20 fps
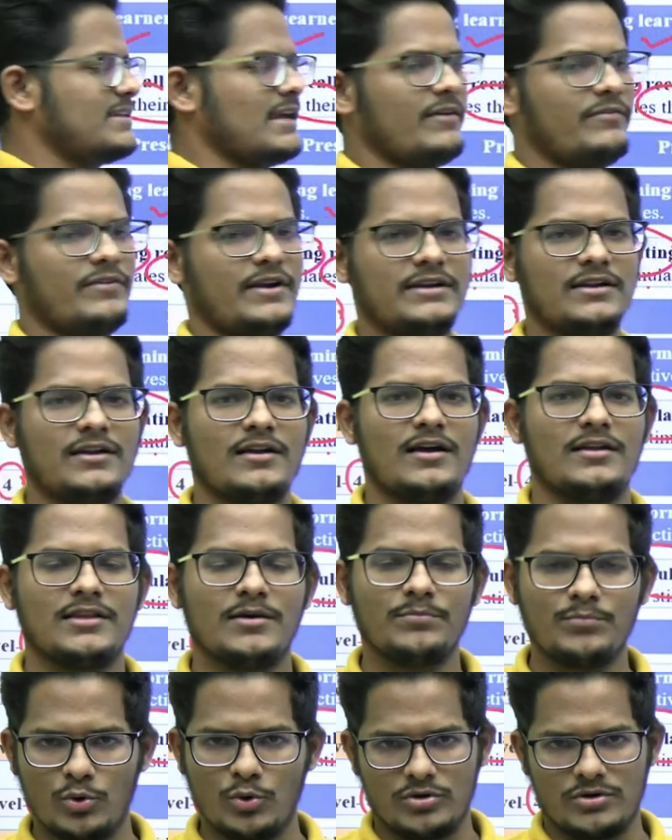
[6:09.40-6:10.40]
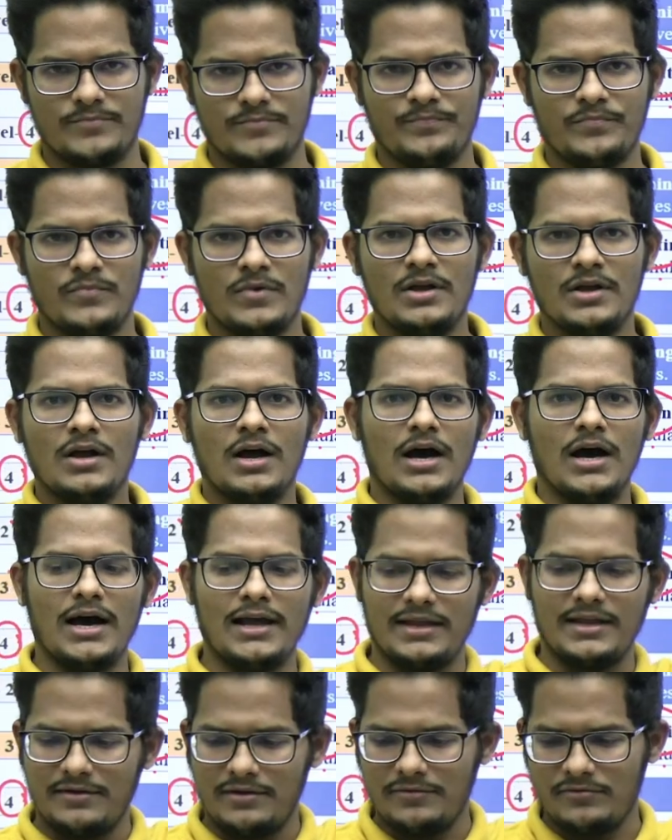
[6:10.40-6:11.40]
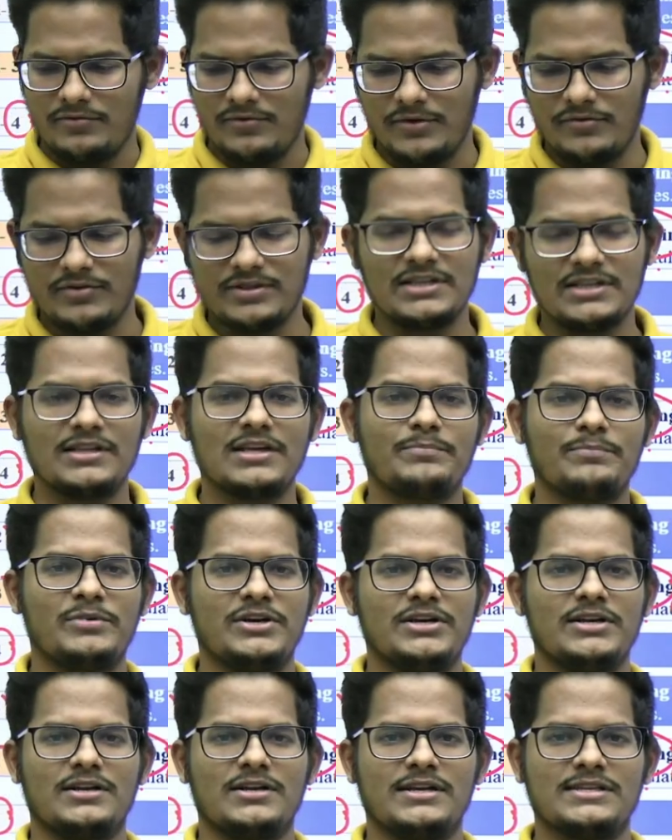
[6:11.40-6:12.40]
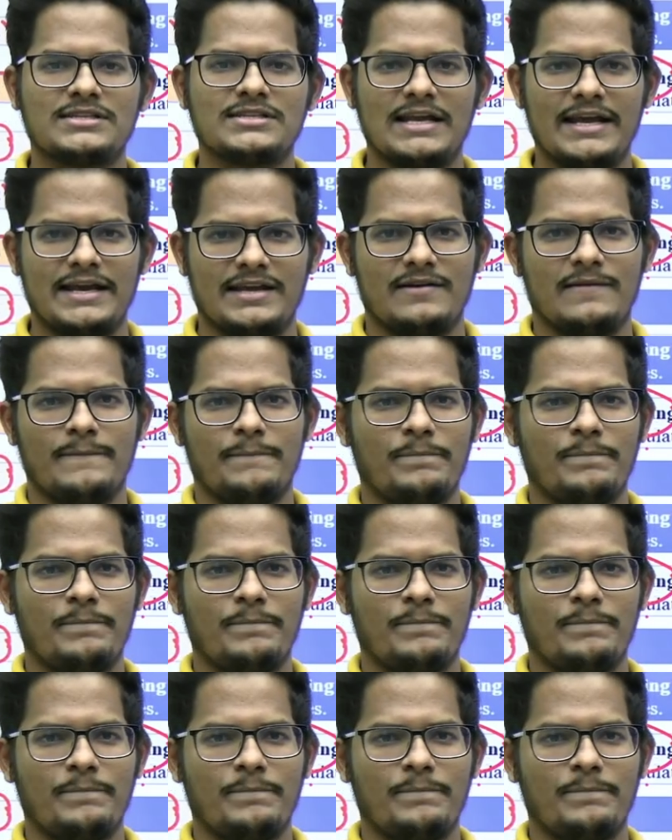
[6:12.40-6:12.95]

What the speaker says: I have written on the board or within the particular slide.